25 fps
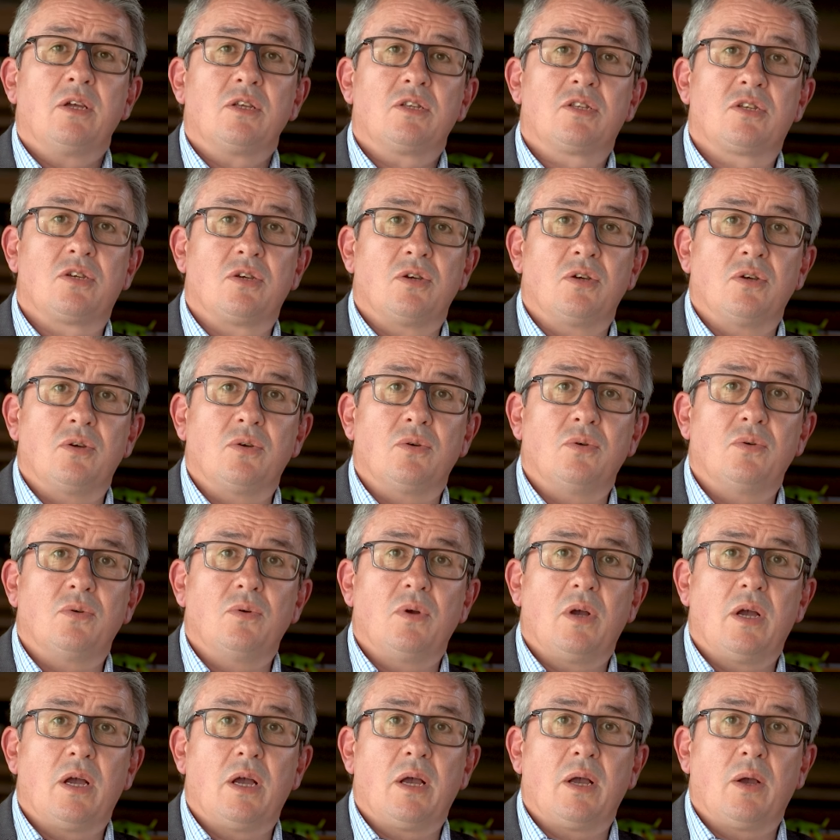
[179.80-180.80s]

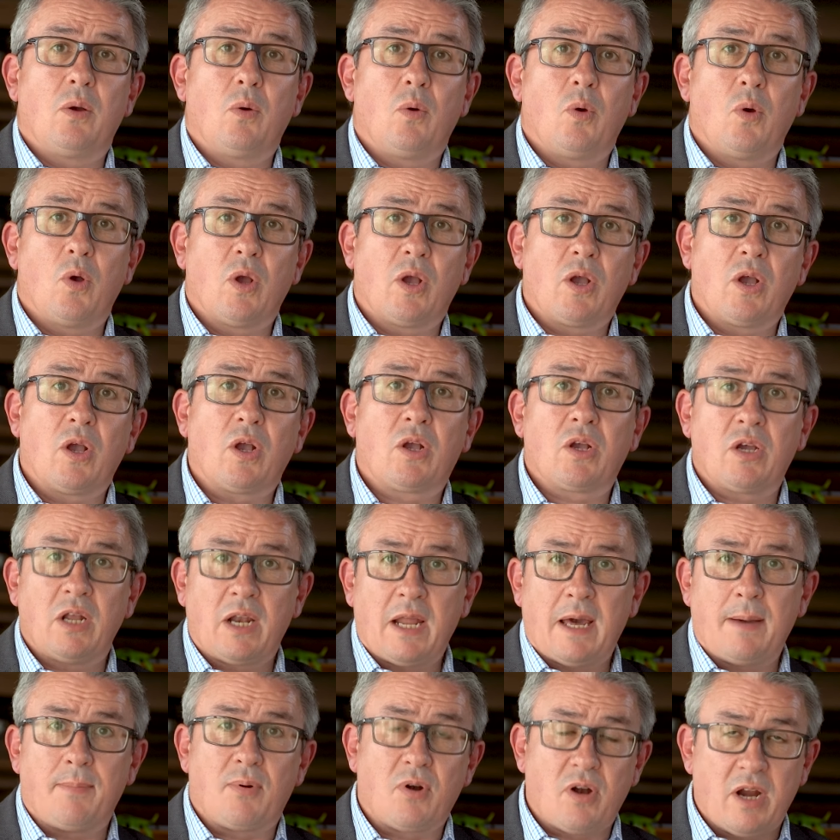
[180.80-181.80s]
to
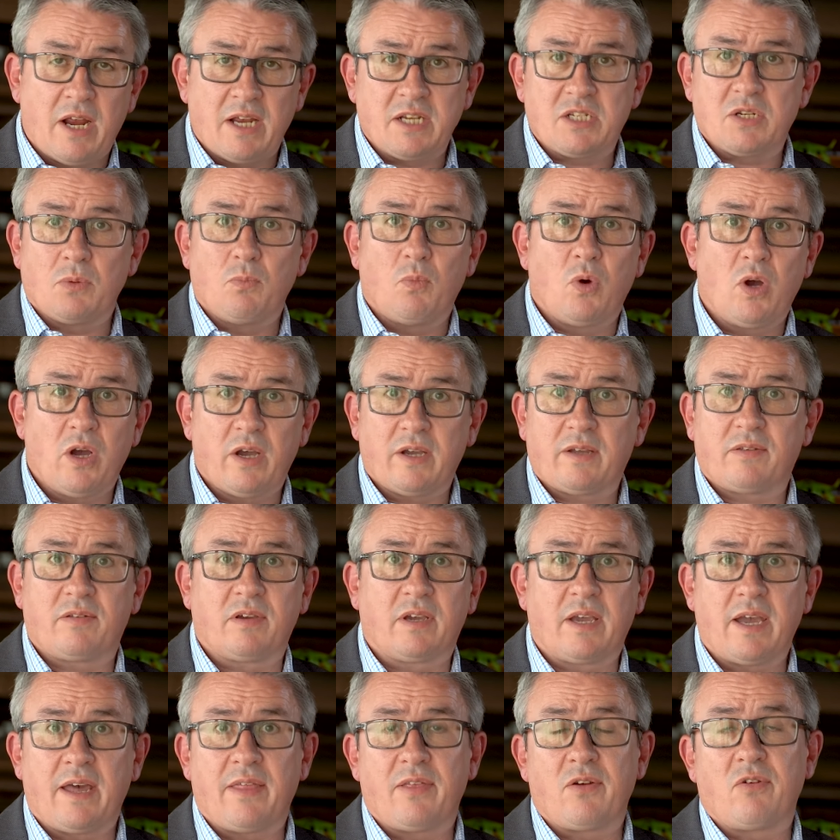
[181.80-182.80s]
collaborate and work
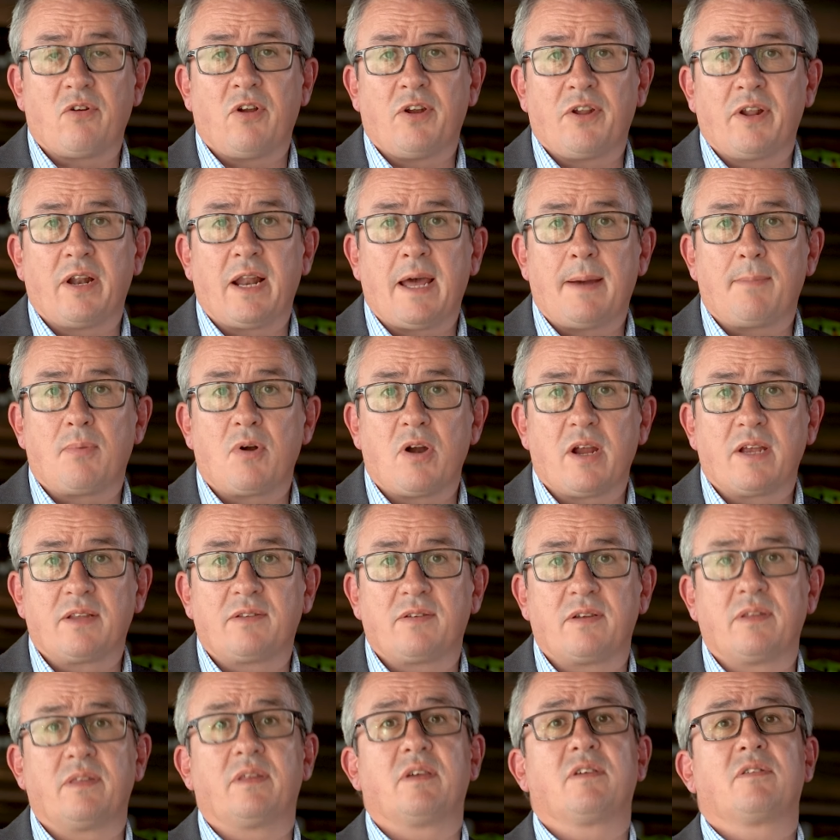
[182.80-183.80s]
together on
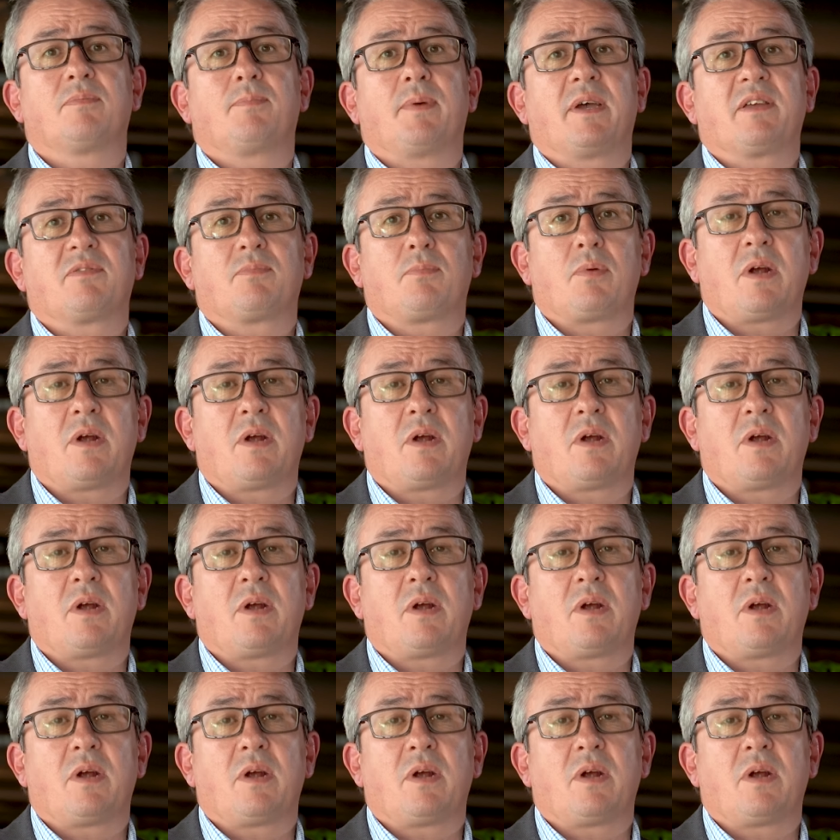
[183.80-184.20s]
elaborating these best